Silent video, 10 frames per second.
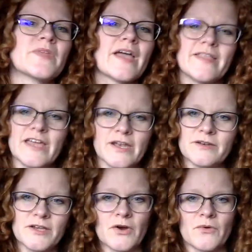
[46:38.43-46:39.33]
and then,
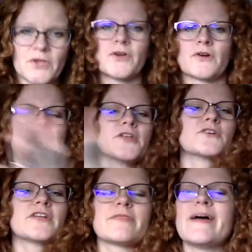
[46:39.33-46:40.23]
you know, you're on your
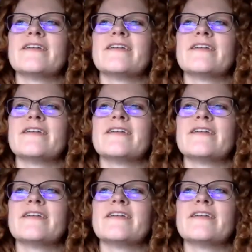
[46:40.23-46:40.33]
deathbed